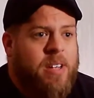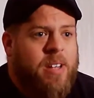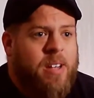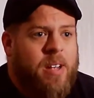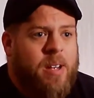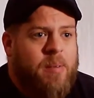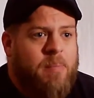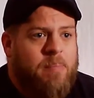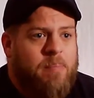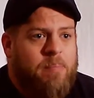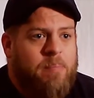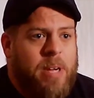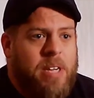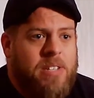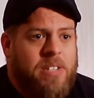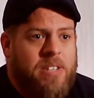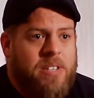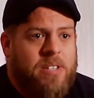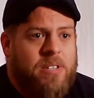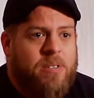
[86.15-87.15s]
I'm
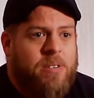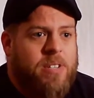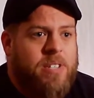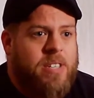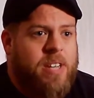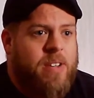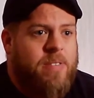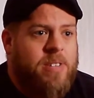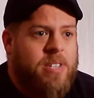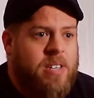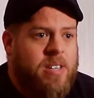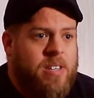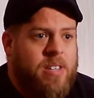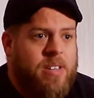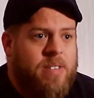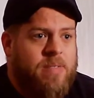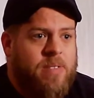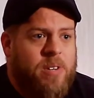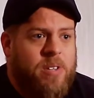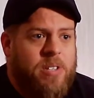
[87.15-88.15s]
bassist Chris Davison of the
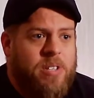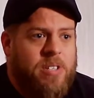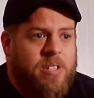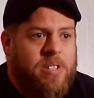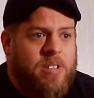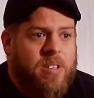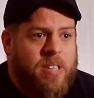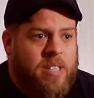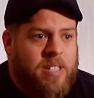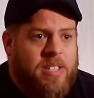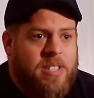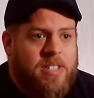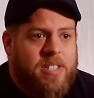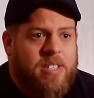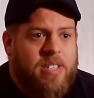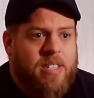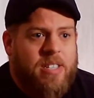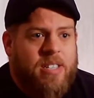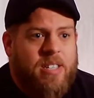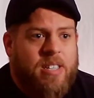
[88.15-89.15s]
Inversion Circus.
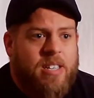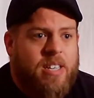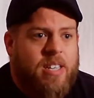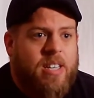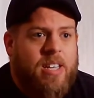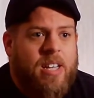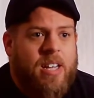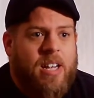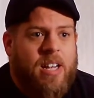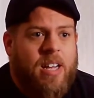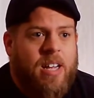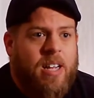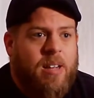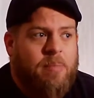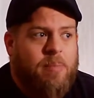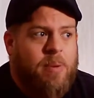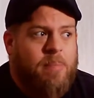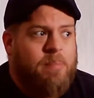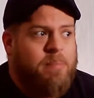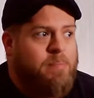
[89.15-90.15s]
I've
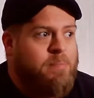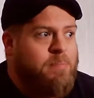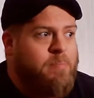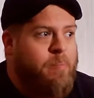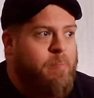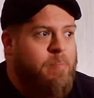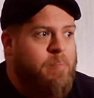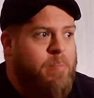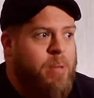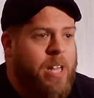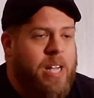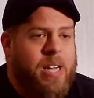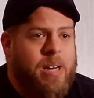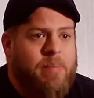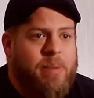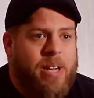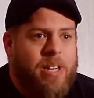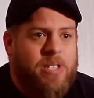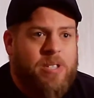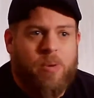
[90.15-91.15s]
been playing
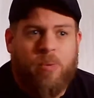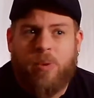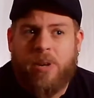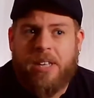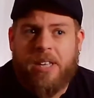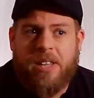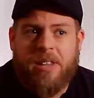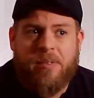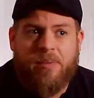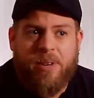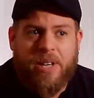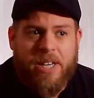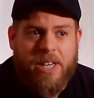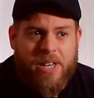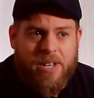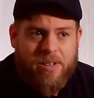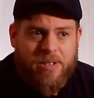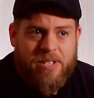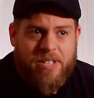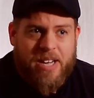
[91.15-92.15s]
about 23
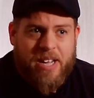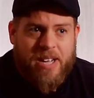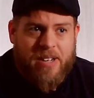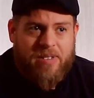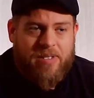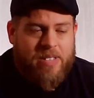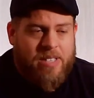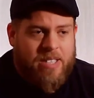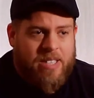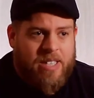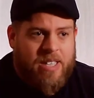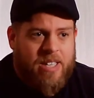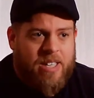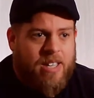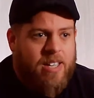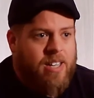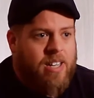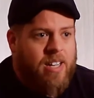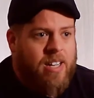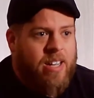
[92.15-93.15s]
years now.
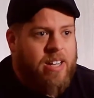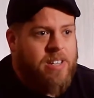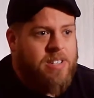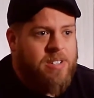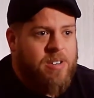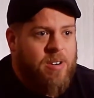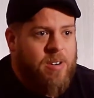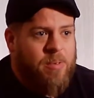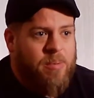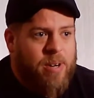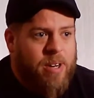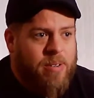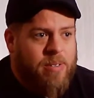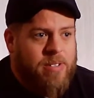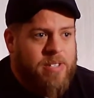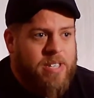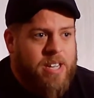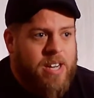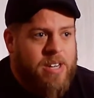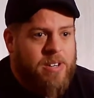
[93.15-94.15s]
I started when I was
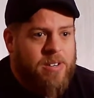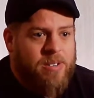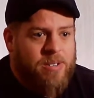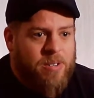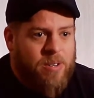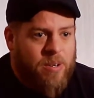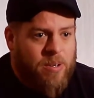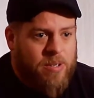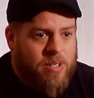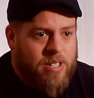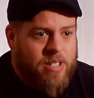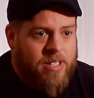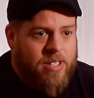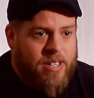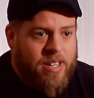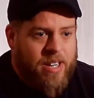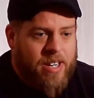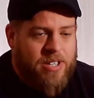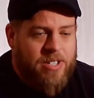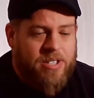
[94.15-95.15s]
10 years old.
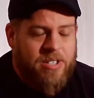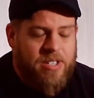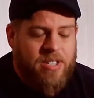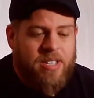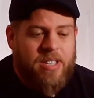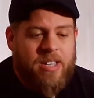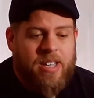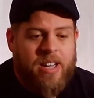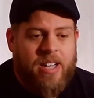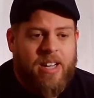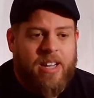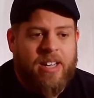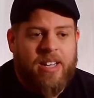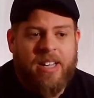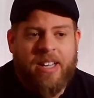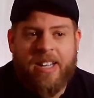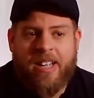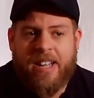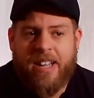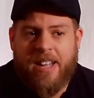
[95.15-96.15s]
I actually
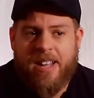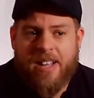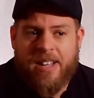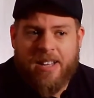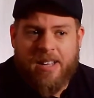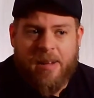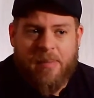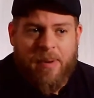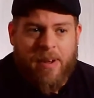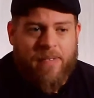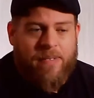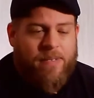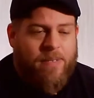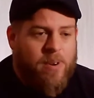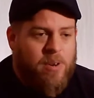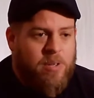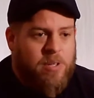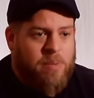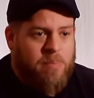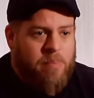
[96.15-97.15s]
got my
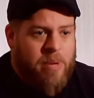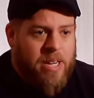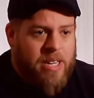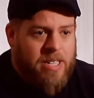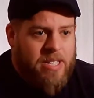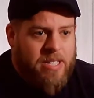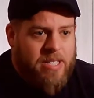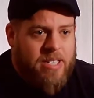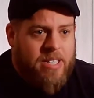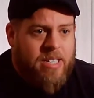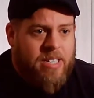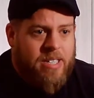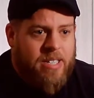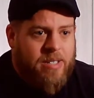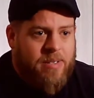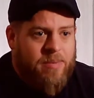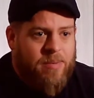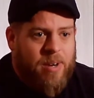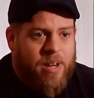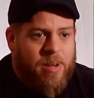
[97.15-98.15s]
first bass
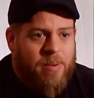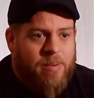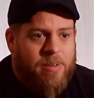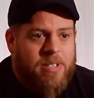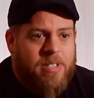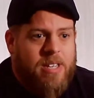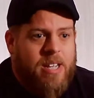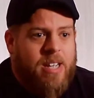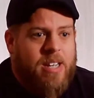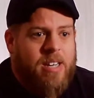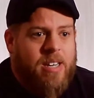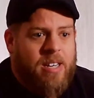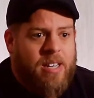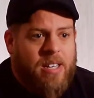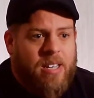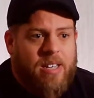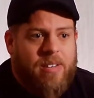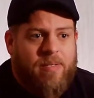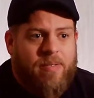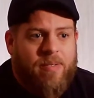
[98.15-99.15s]
when I was 10
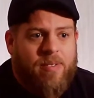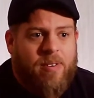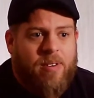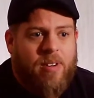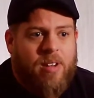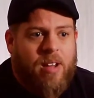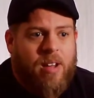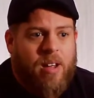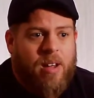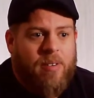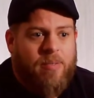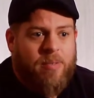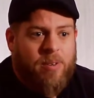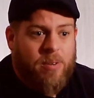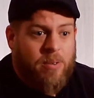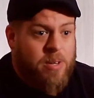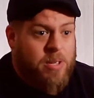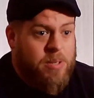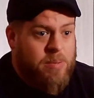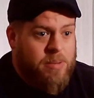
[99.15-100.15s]
for
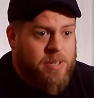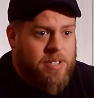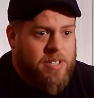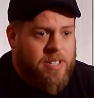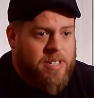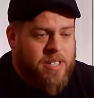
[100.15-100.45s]
Christmas.